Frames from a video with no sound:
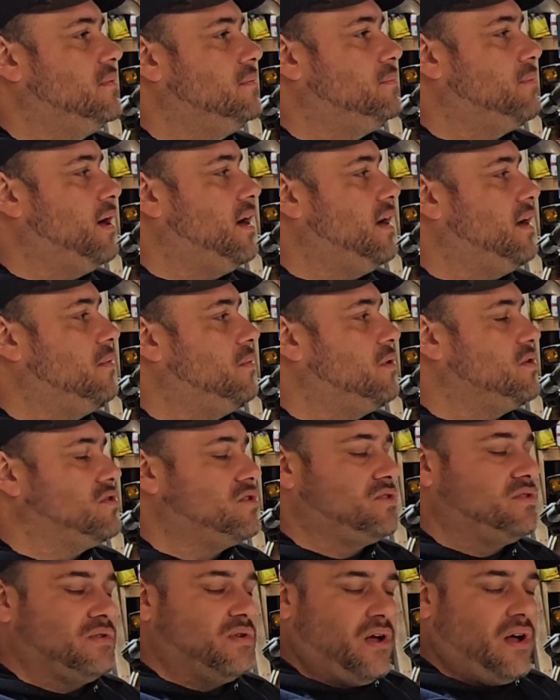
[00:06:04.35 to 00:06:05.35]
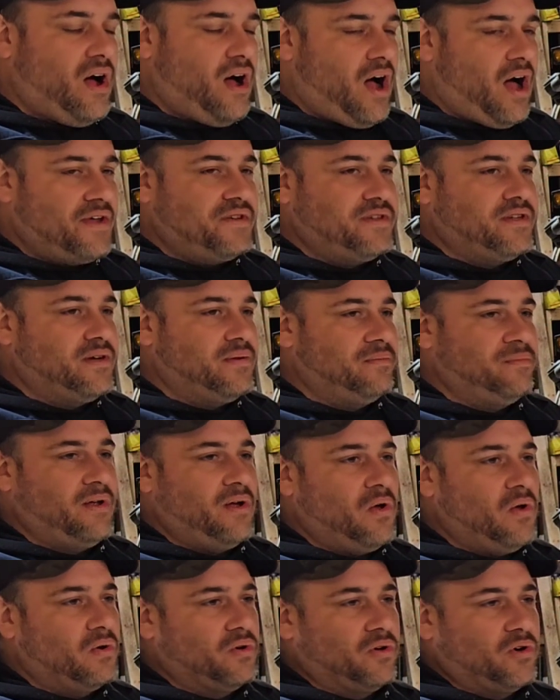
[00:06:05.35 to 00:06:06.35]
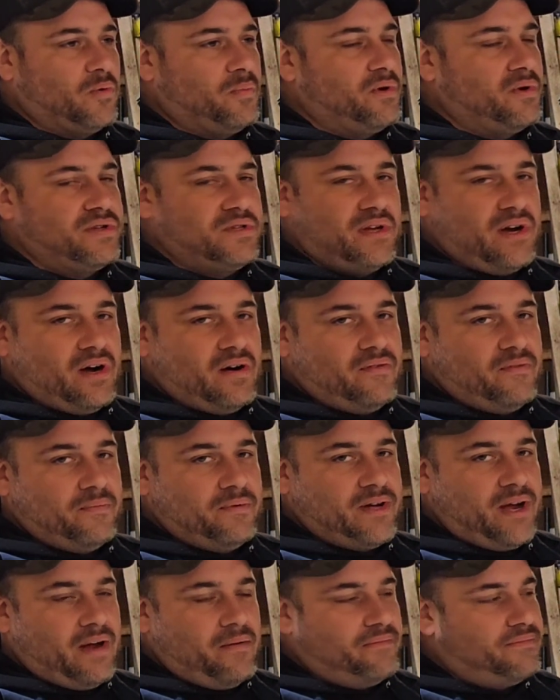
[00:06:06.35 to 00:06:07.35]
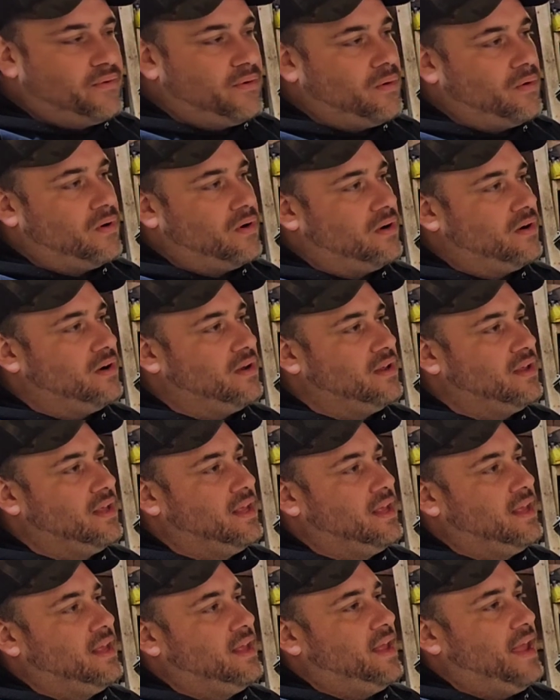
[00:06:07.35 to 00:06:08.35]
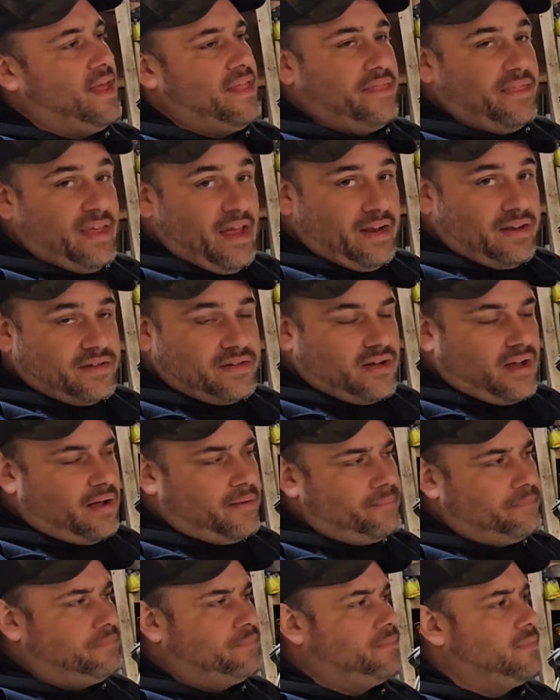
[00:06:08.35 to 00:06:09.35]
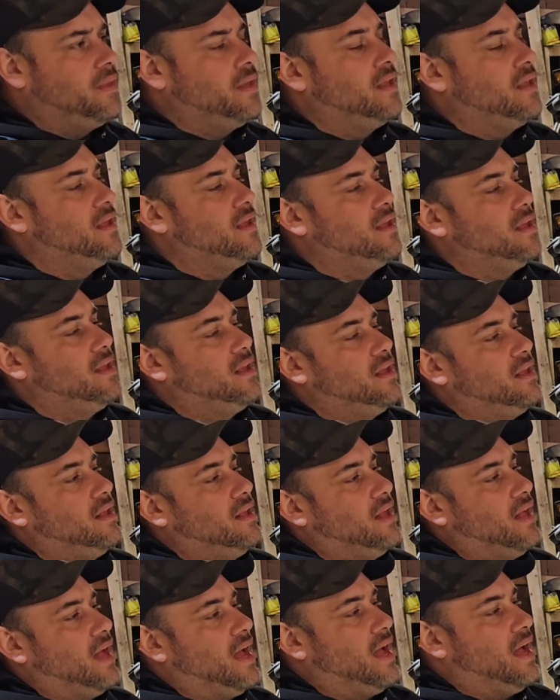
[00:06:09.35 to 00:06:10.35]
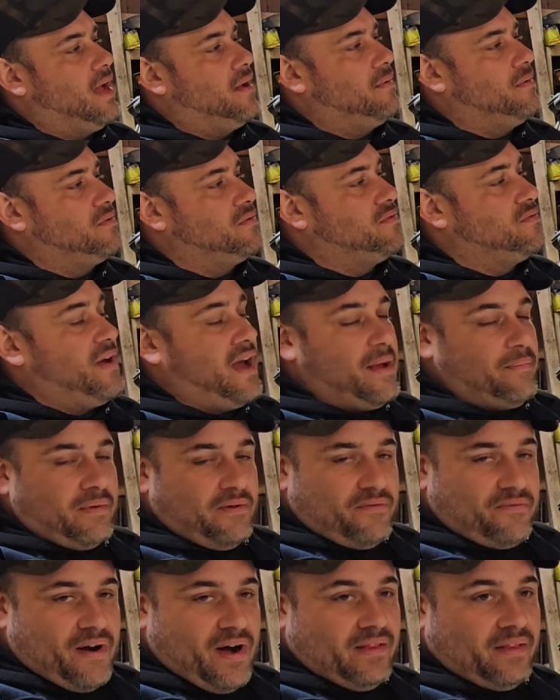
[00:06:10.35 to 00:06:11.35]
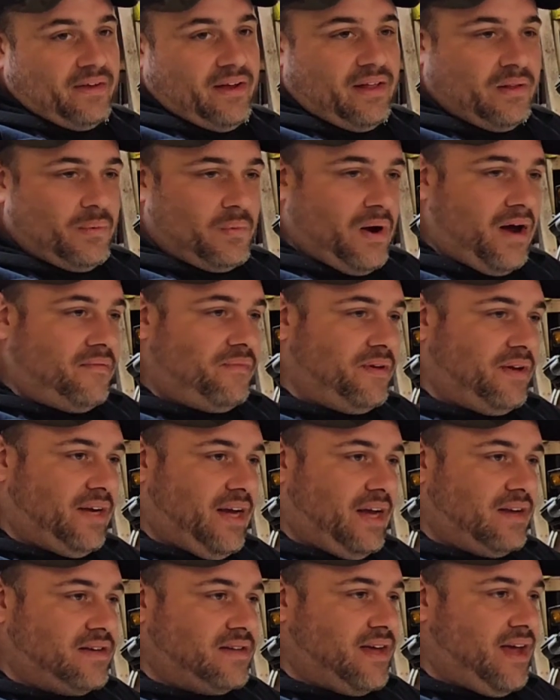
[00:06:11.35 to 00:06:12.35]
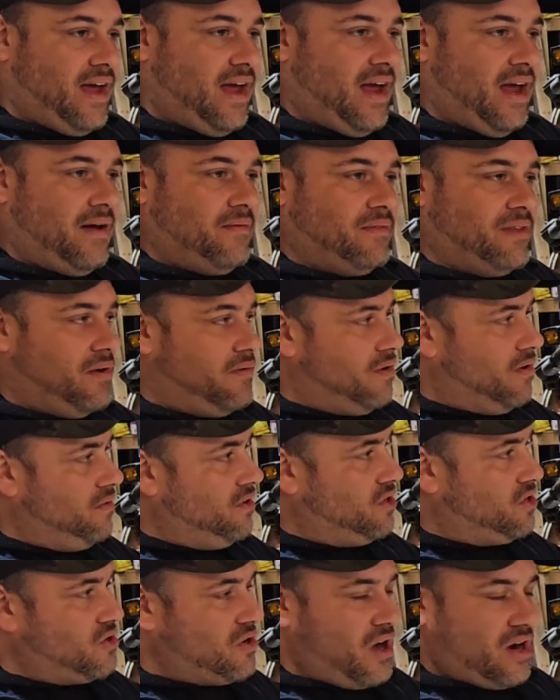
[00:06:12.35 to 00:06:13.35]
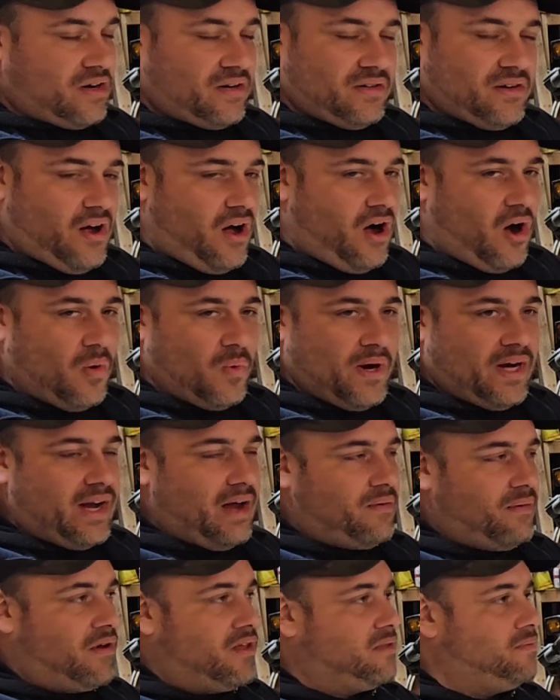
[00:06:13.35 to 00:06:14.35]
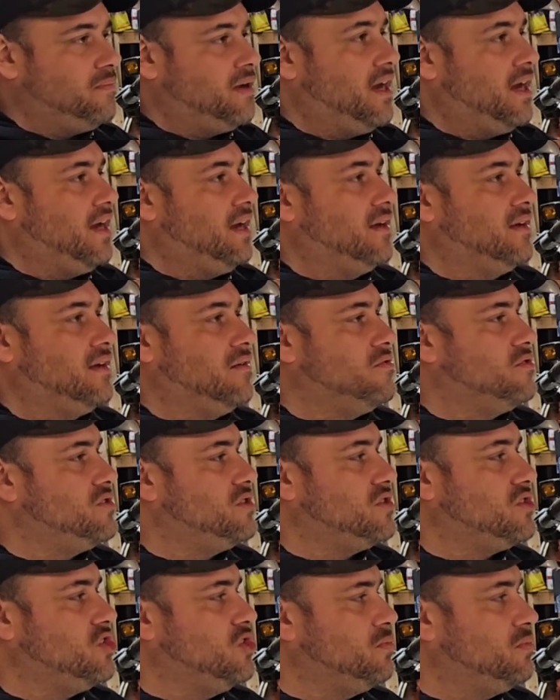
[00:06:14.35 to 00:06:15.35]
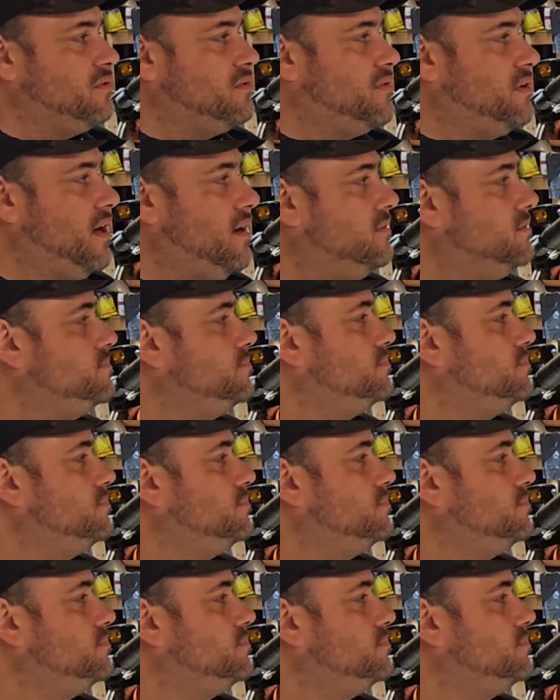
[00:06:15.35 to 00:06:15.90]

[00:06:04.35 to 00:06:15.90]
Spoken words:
But it was awesome. The whole group was there from Team Ford and then some. It was family friendly. The wife, the kids came. They rode in the truck all weekend with me. It was just super fun.